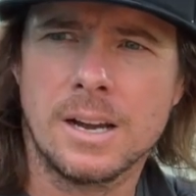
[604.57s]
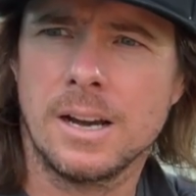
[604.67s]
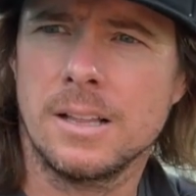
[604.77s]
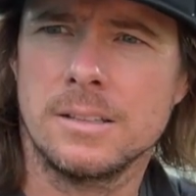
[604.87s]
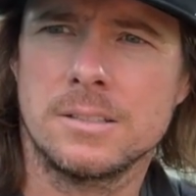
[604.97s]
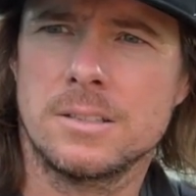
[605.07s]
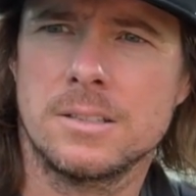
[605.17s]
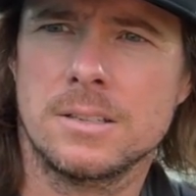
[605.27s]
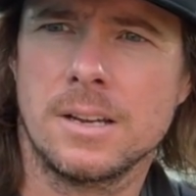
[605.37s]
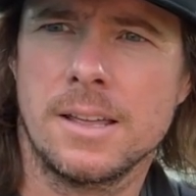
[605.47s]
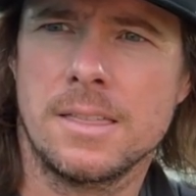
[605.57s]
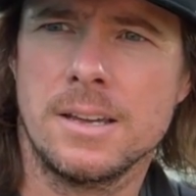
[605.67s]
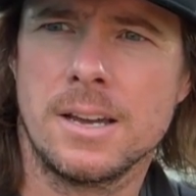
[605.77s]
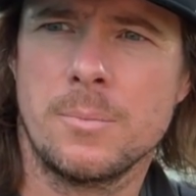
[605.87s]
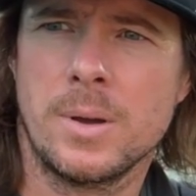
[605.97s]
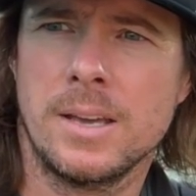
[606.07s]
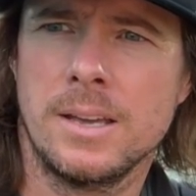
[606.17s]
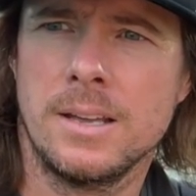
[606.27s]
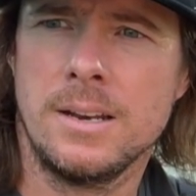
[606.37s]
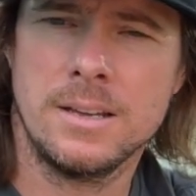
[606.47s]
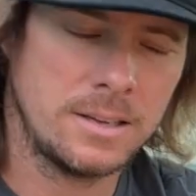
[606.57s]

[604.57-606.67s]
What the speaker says: I think I paid